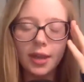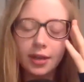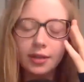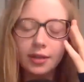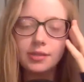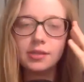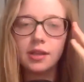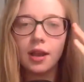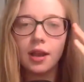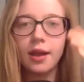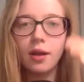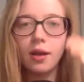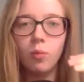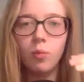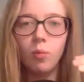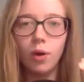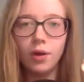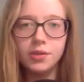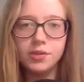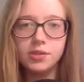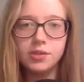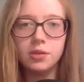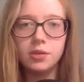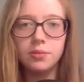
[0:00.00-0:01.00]
It's like,
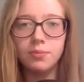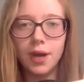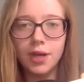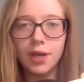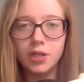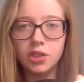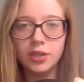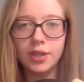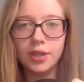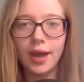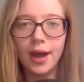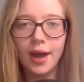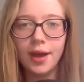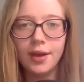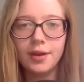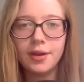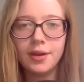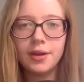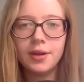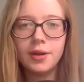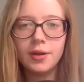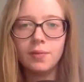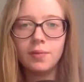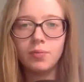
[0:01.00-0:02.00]
once you measure that,
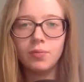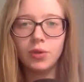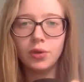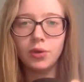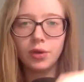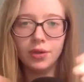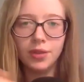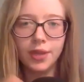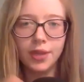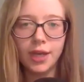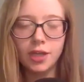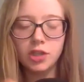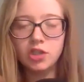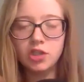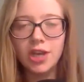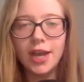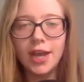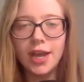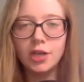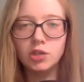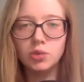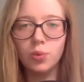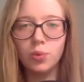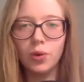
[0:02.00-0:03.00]
you can then
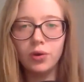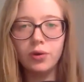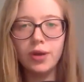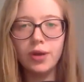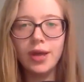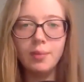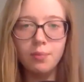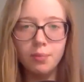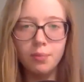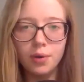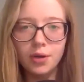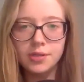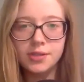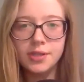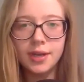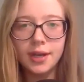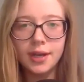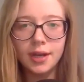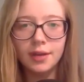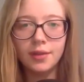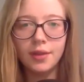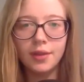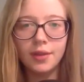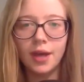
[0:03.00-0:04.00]
change what you're
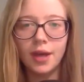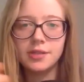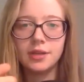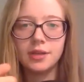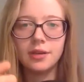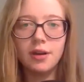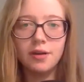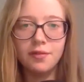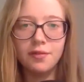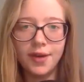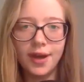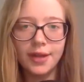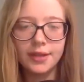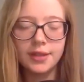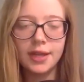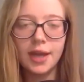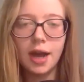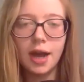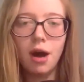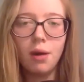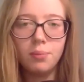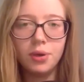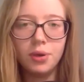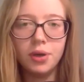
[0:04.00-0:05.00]
inputting, and that's going to affect the
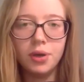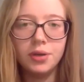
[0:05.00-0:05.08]
output.